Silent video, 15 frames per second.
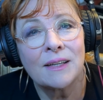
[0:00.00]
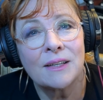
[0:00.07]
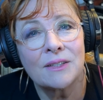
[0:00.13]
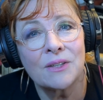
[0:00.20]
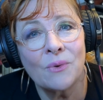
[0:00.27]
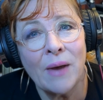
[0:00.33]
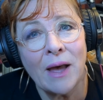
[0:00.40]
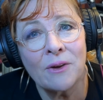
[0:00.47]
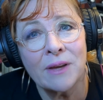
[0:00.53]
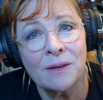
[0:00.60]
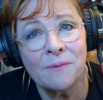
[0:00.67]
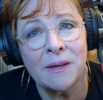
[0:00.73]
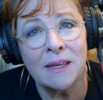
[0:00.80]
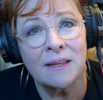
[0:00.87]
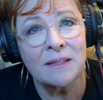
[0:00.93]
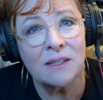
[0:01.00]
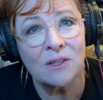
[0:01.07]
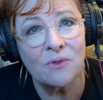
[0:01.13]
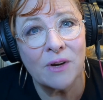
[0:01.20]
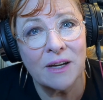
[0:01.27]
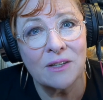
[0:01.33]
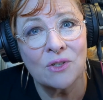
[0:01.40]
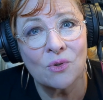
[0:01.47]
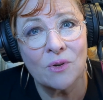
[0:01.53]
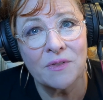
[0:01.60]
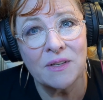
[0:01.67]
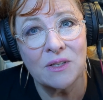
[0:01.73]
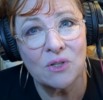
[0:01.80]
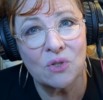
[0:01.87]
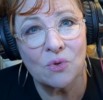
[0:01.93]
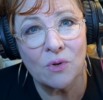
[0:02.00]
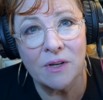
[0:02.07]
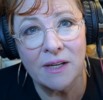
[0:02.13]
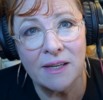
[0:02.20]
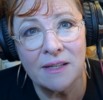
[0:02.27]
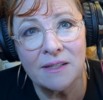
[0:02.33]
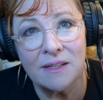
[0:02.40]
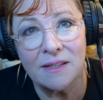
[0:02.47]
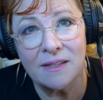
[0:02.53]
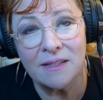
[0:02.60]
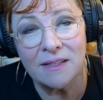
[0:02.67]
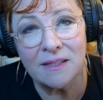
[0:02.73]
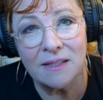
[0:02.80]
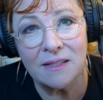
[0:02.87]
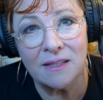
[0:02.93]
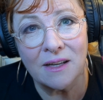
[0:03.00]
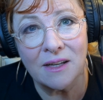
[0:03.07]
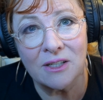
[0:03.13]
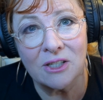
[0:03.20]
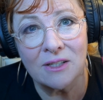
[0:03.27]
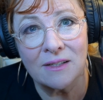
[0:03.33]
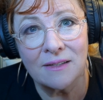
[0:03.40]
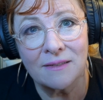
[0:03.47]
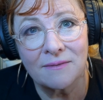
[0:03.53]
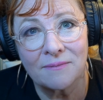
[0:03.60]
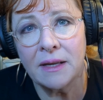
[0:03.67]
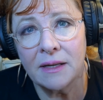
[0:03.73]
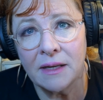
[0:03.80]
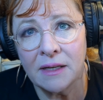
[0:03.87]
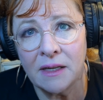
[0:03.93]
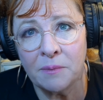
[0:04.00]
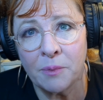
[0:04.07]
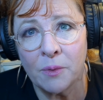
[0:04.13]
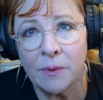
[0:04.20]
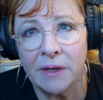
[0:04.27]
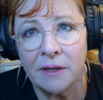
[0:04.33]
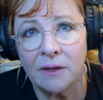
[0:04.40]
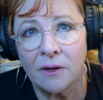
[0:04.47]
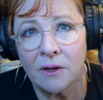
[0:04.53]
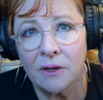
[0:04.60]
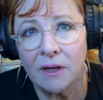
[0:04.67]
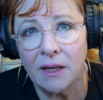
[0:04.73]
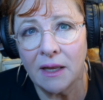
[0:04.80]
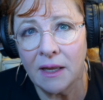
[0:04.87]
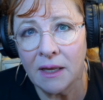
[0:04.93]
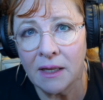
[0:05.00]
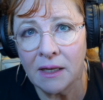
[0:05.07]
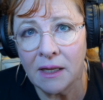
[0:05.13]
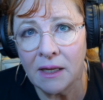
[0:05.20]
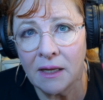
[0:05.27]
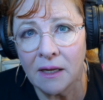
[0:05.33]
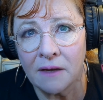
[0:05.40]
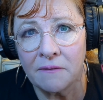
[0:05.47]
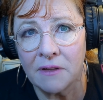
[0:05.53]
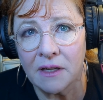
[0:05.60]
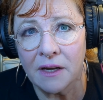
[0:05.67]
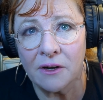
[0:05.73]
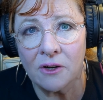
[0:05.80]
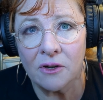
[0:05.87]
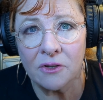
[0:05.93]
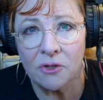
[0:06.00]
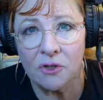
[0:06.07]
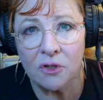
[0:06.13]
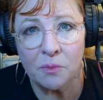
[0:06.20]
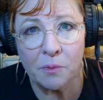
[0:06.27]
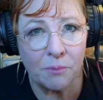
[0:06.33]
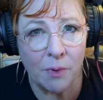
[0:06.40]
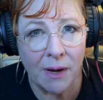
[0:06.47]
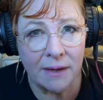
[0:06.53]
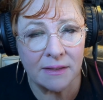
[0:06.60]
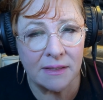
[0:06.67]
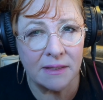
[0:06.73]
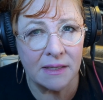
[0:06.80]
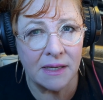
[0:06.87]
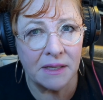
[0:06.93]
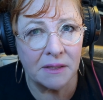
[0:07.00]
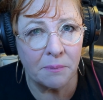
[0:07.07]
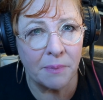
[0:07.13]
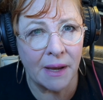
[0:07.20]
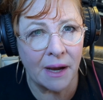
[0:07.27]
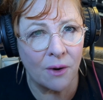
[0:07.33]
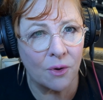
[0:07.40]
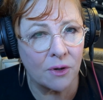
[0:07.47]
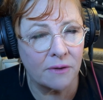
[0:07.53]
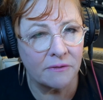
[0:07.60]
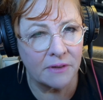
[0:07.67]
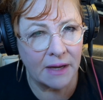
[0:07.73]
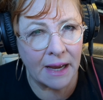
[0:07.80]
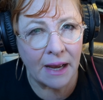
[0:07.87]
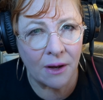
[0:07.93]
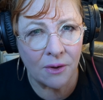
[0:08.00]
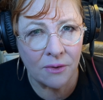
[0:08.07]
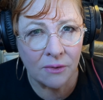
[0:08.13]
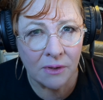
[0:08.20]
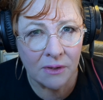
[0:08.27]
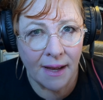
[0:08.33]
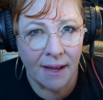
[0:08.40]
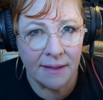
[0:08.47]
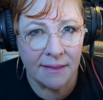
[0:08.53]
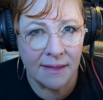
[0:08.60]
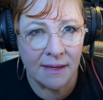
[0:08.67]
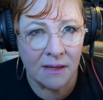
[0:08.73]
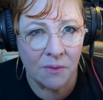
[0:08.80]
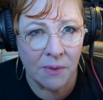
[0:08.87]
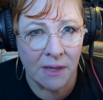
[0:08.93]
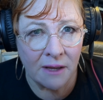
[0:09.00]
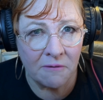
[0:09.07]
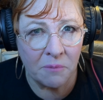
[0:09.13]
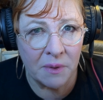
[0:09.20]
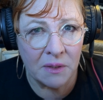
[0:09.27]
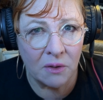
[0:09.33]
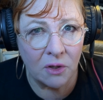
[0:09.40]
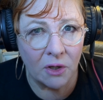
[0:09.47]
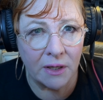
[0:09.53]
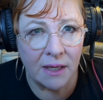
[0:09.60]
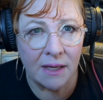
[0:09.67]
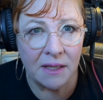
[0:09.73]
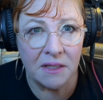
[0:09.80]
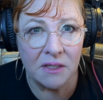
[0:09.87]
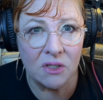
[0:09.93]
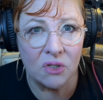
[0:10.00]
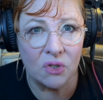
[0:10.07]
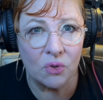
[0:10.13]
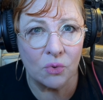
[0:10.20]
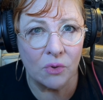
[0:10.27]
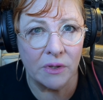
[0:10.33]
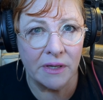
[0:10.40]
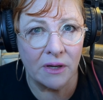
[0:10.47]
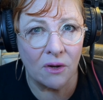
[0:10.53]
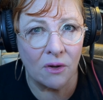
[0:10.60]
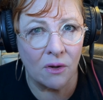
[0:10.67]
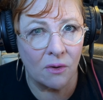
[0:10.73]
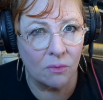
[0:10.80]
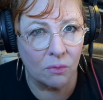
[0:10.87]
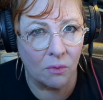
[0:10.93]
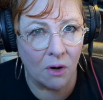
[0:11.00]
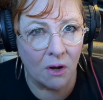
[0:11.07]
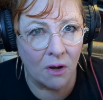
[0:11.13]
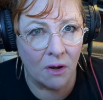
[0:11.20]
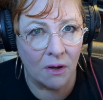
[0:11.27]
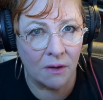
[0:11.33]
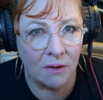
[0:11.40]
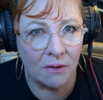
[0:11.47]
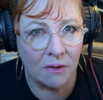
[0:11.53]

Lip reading: So, how can we integrate Dorothy's story into this discussion? At any point, are any of the characters practicing the power of now? I think we have been looking at the story all wrong.